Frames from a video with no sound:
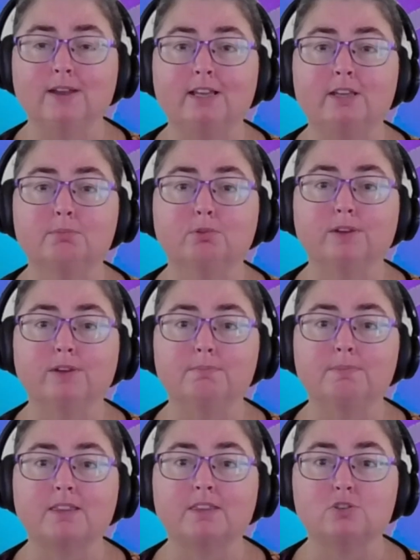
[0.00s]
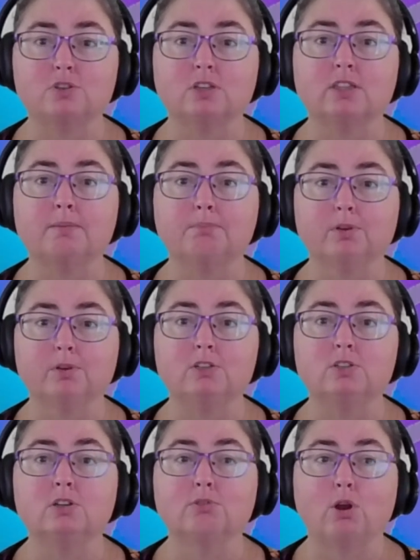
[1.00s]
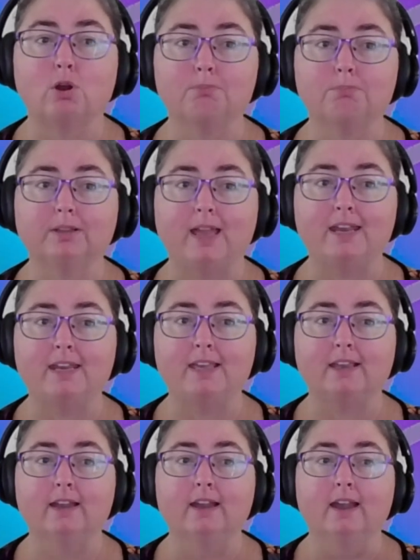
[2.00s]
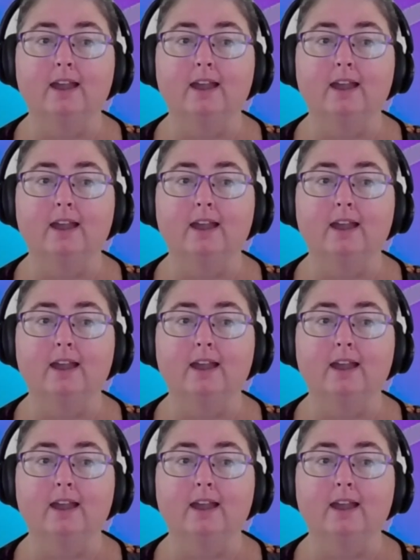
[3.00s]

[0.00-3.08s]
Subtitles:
valuable feedback that you can then put into your own planning.